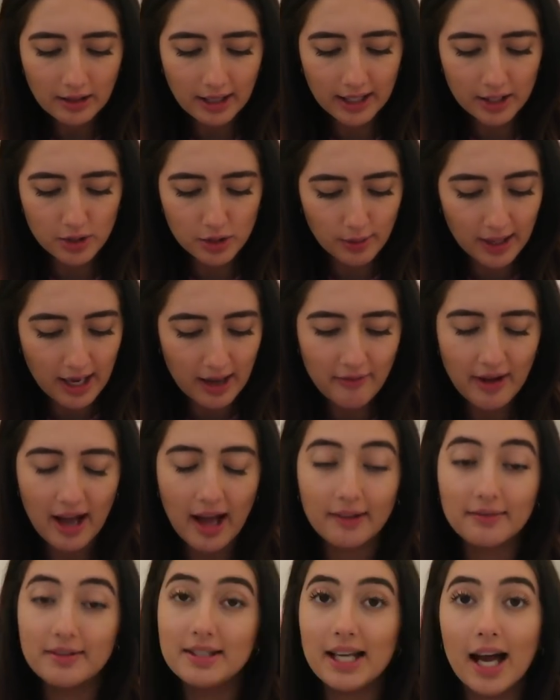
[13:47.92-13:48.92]
like, do I ever
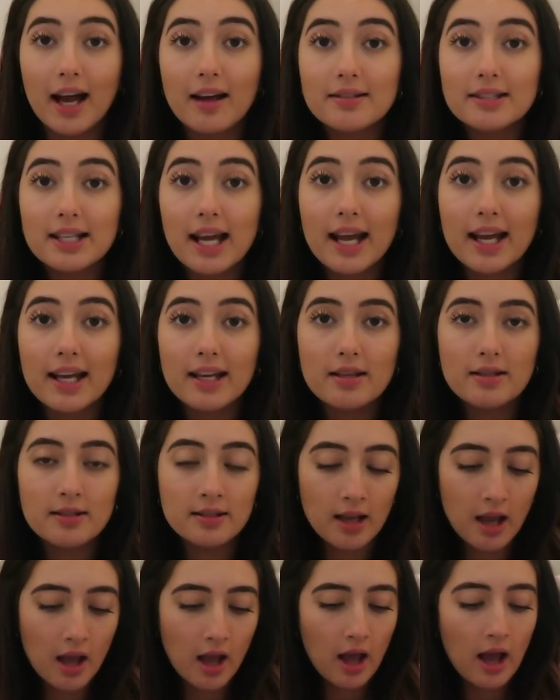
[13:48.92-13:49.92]
have down
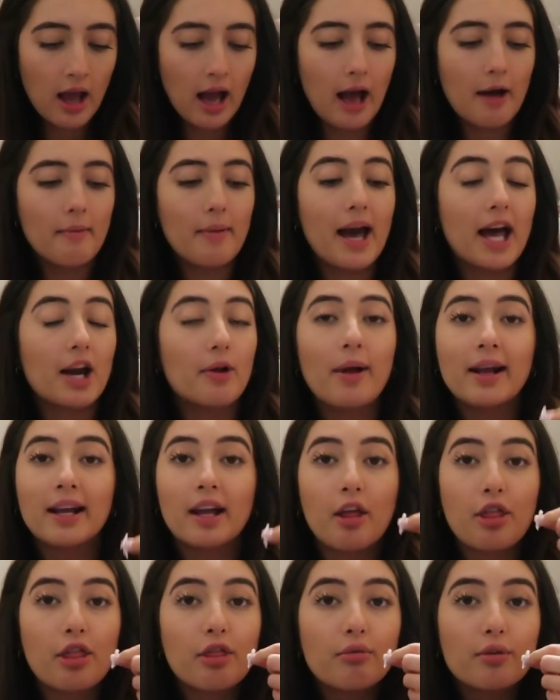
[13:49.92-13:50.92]
days? How do I
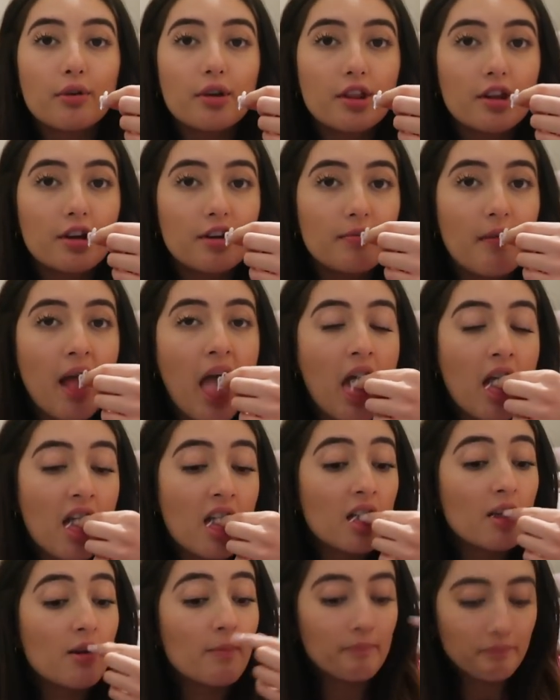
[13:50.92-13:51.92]
get through them?
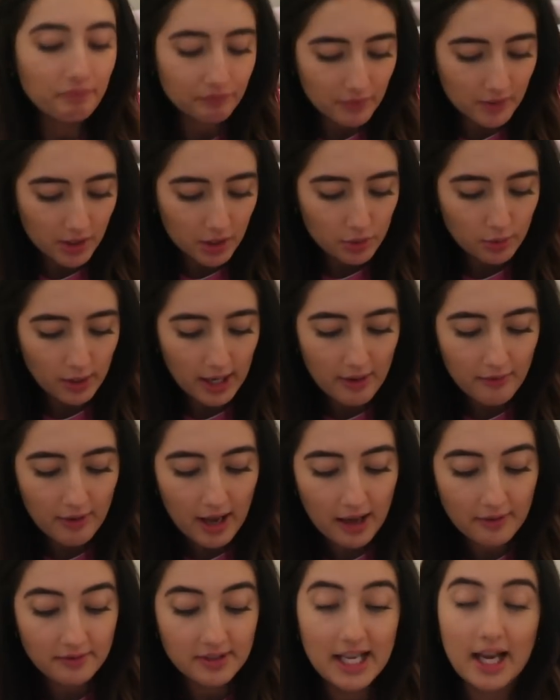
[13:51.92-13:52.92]
Do I
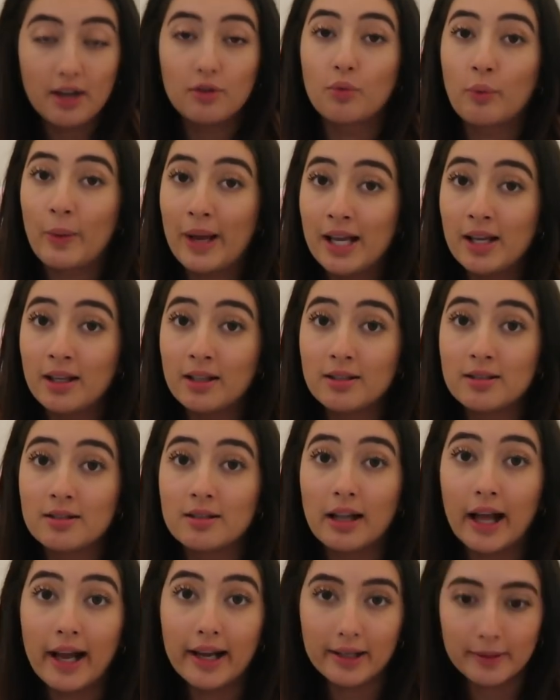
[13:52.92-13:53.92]
ever have down
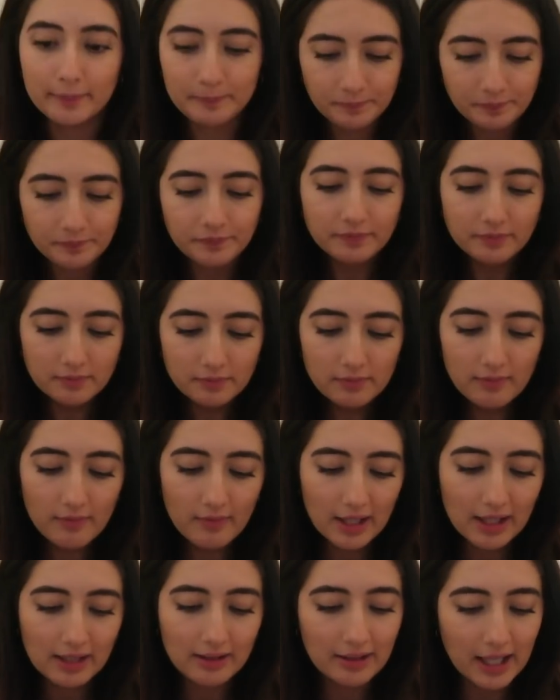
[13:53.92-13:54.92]
weeks? Like,
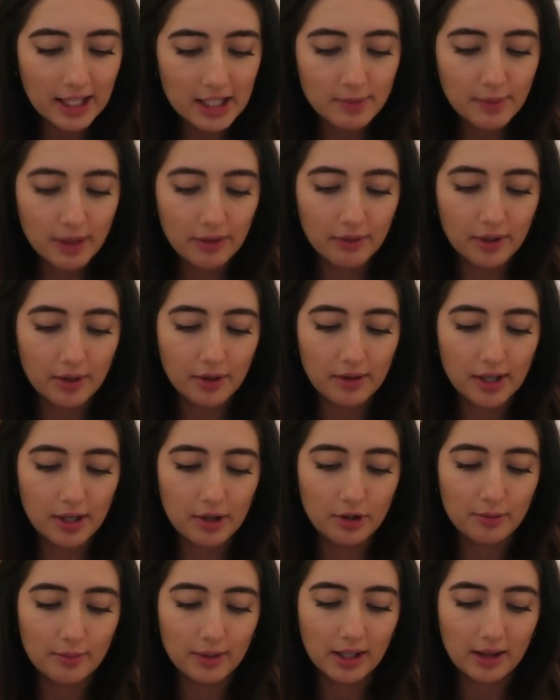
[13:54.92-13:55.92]
let's be real,
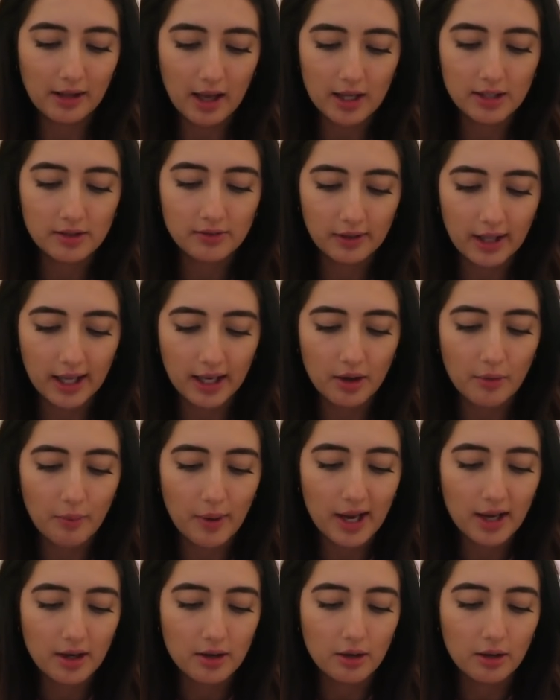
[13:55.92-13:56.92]
they normally last for like a
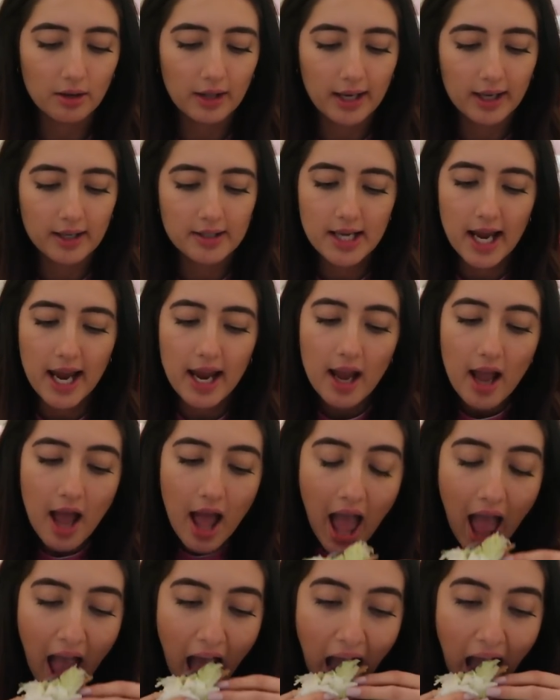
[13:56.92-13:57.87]
week, not like a day.